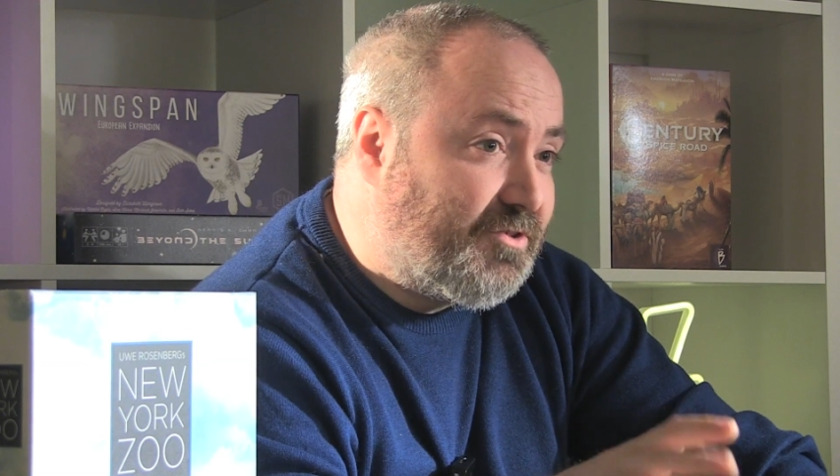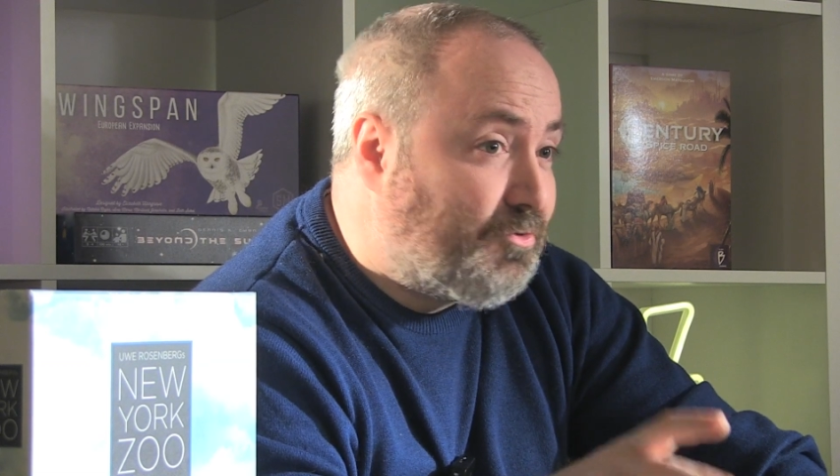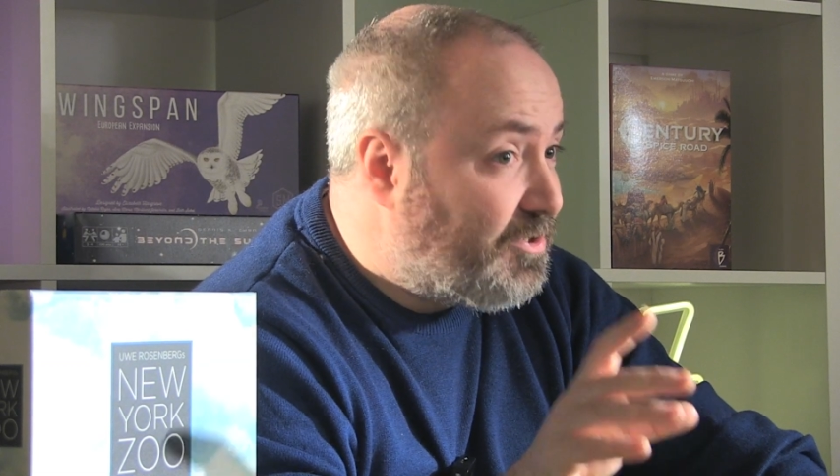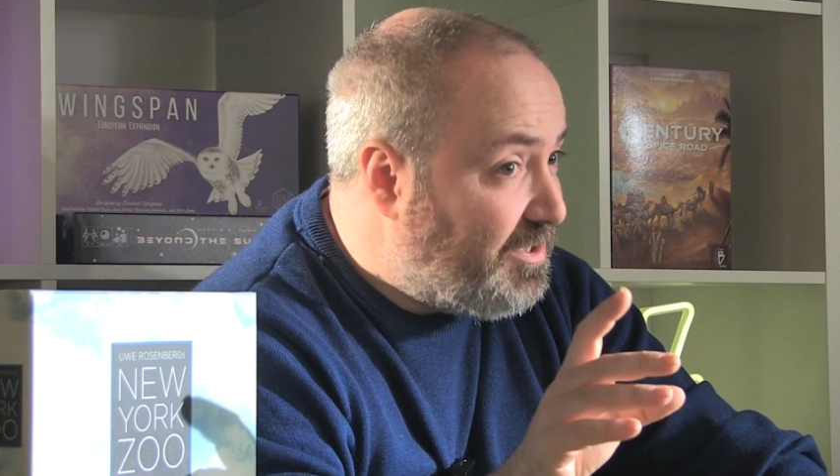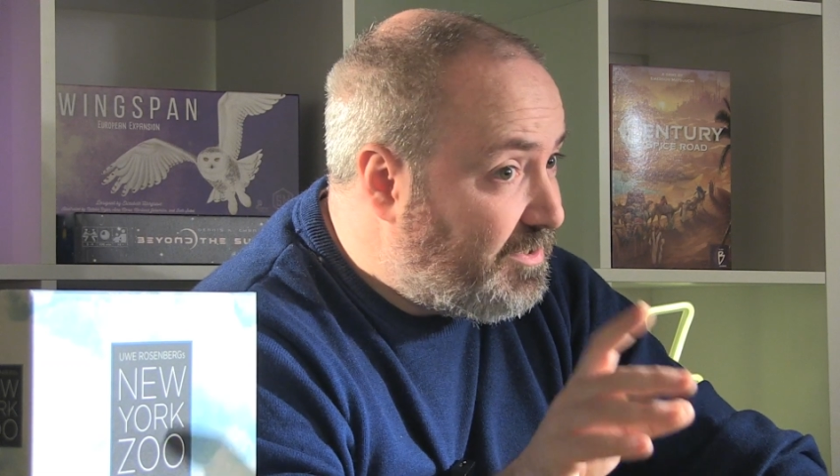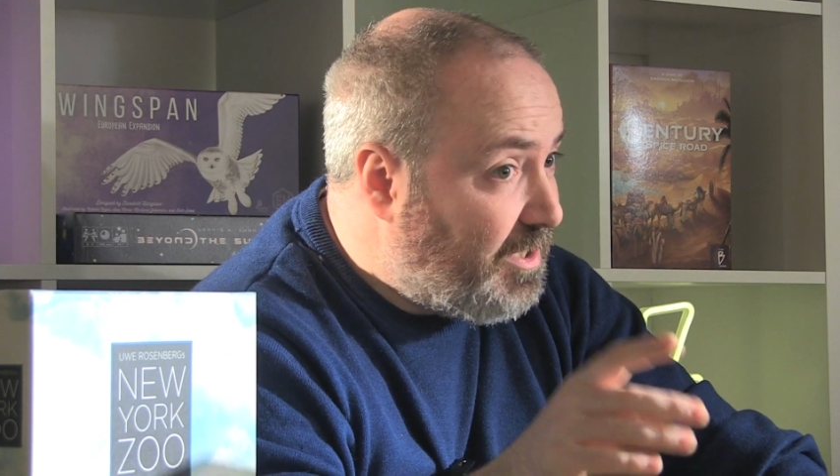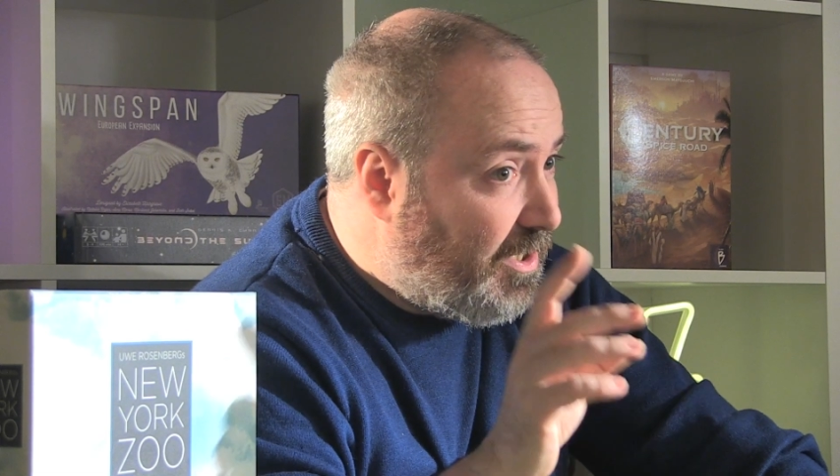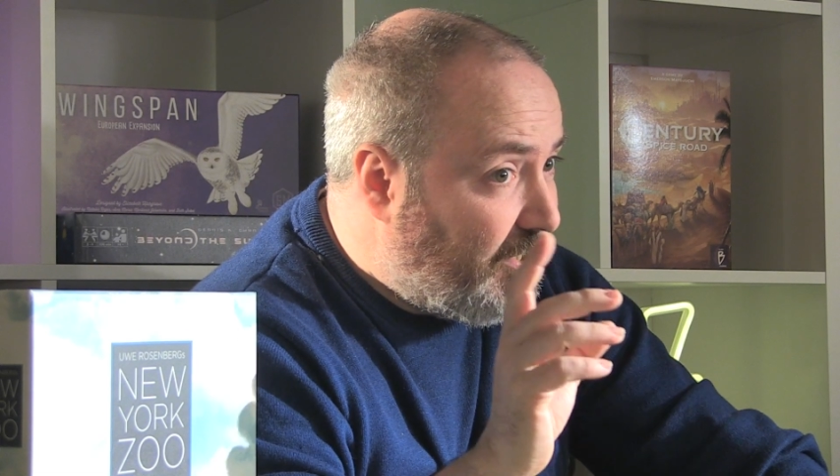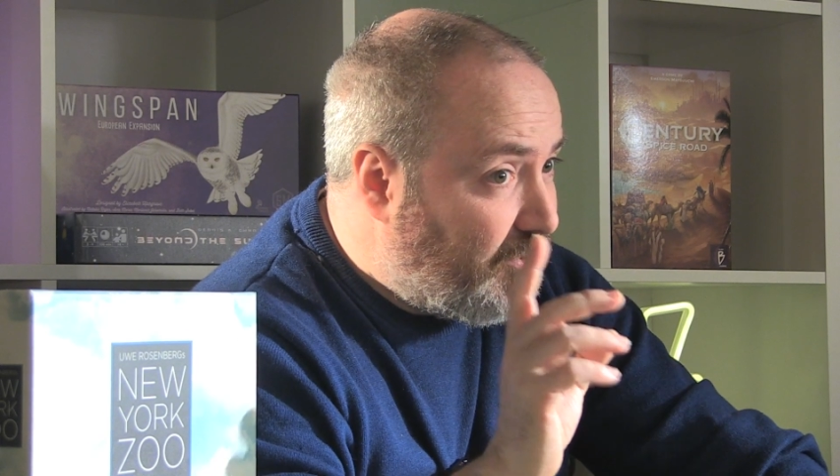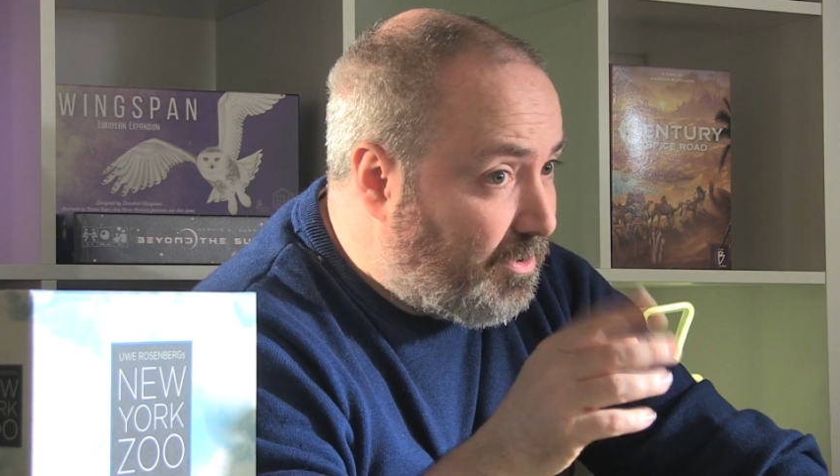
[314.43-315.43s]
or indeed
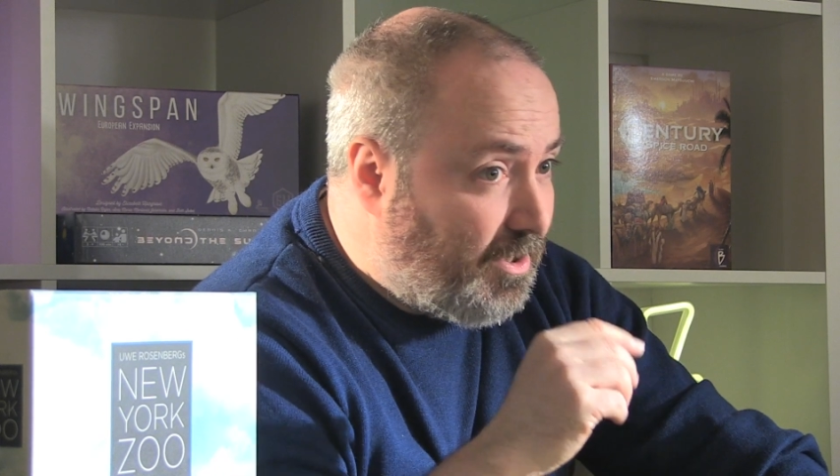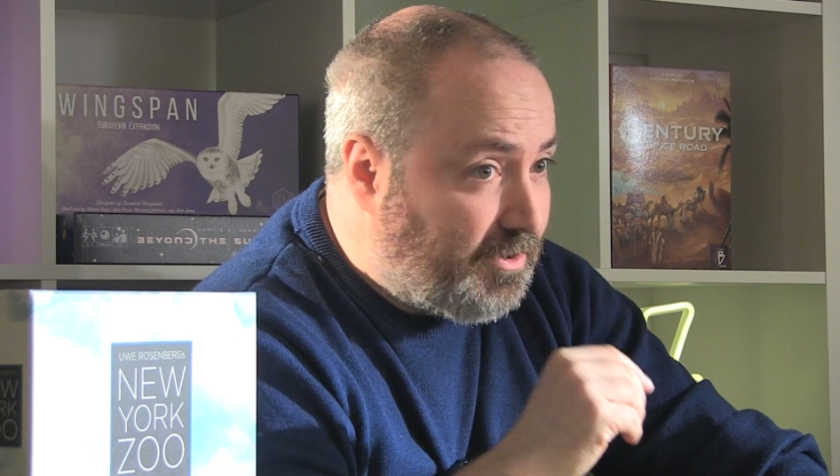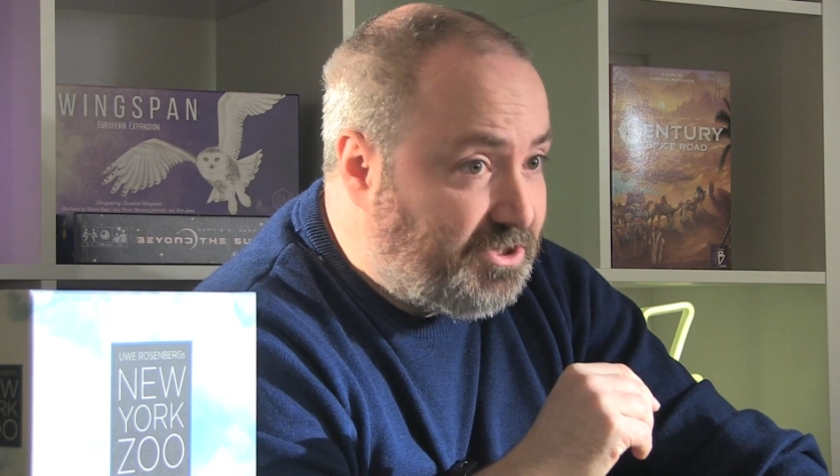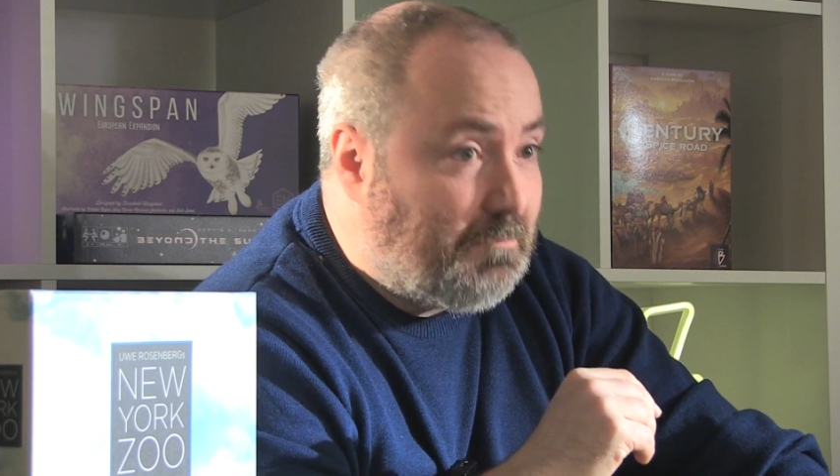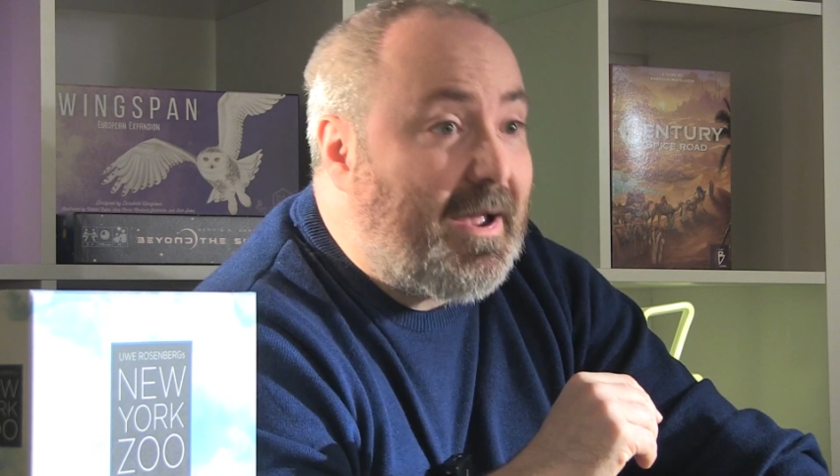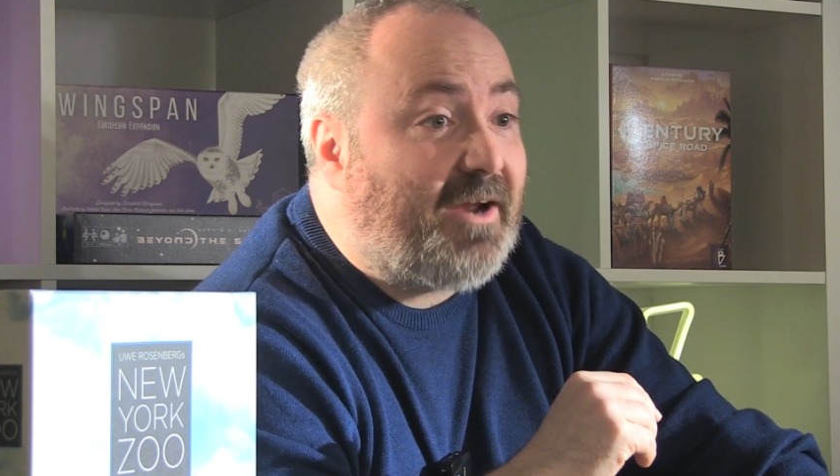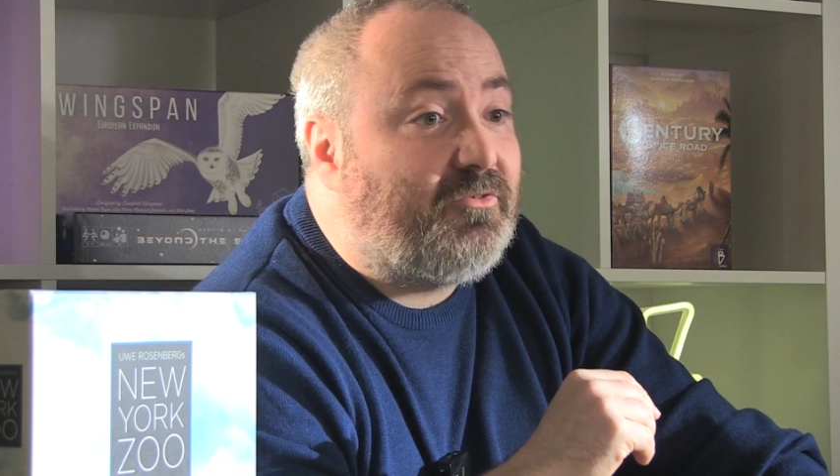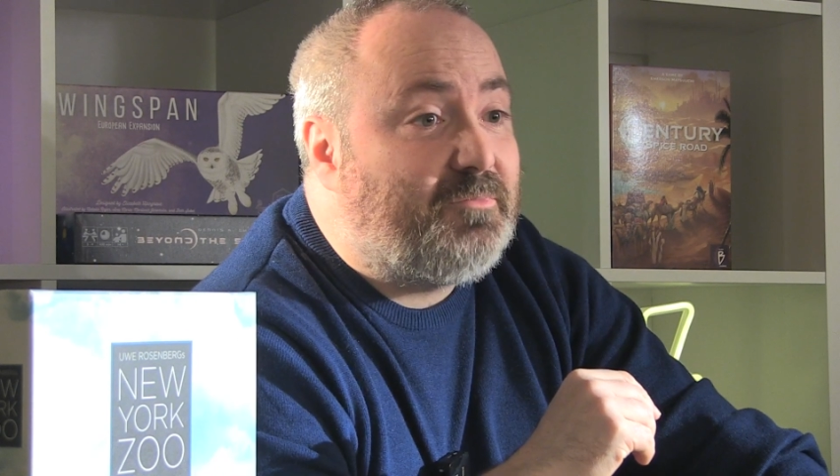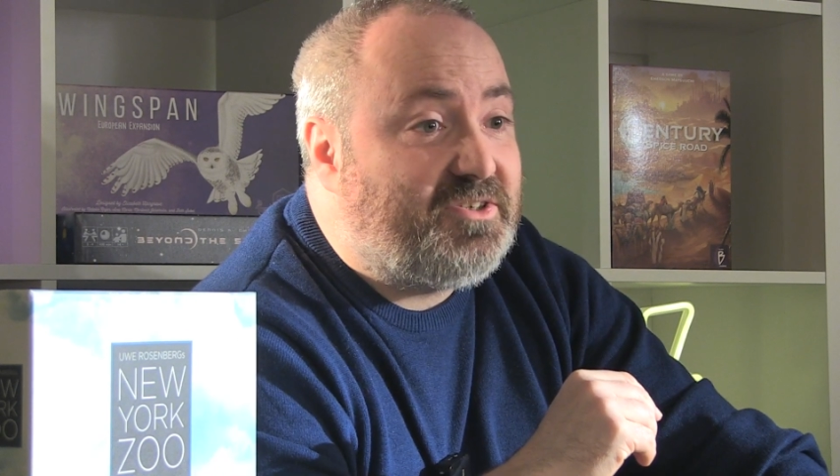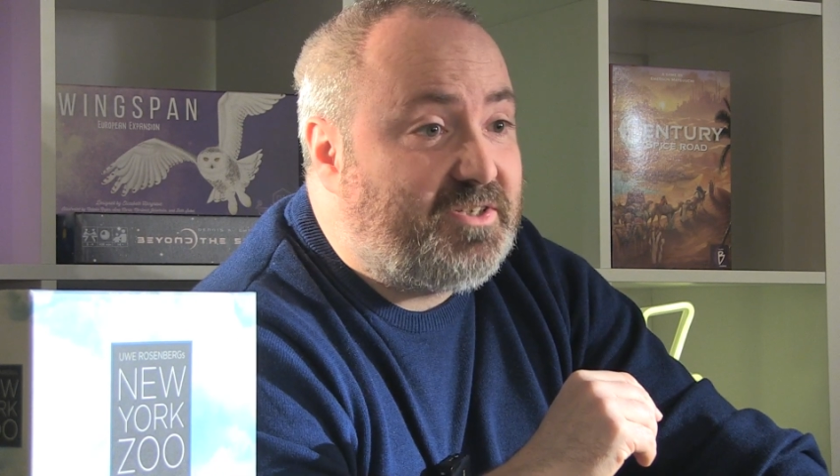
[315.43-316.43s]
your luggage back
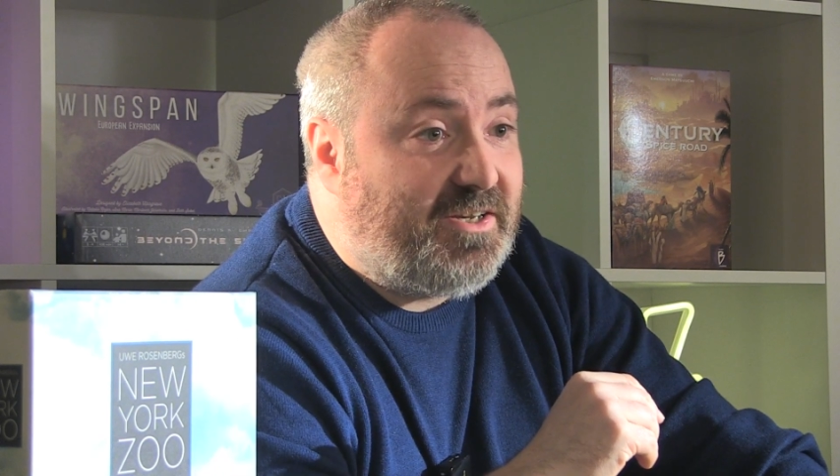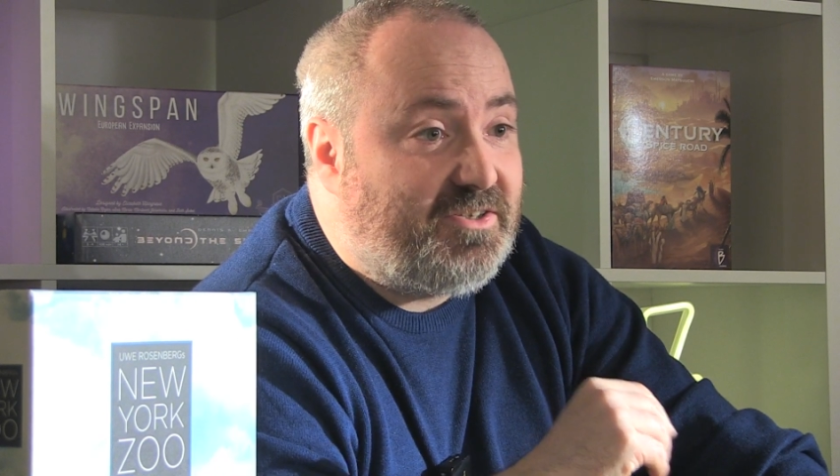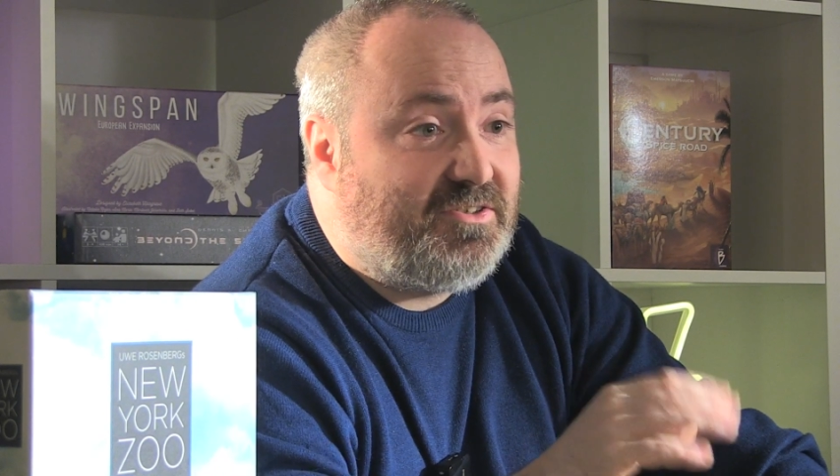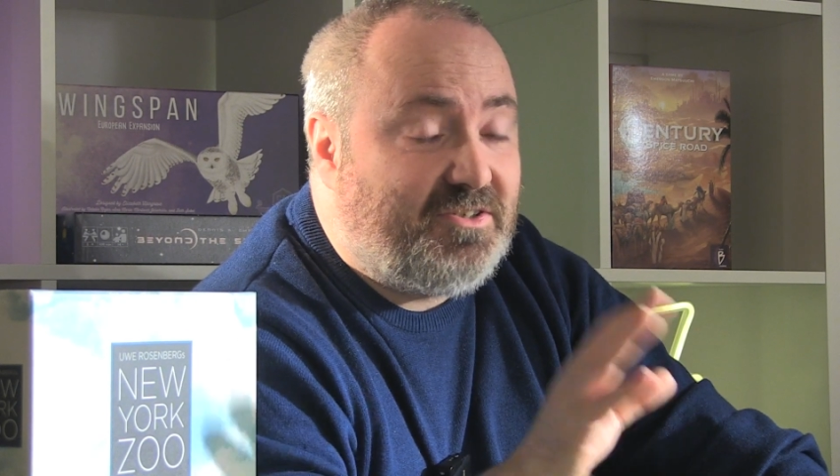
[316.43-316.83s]
from the States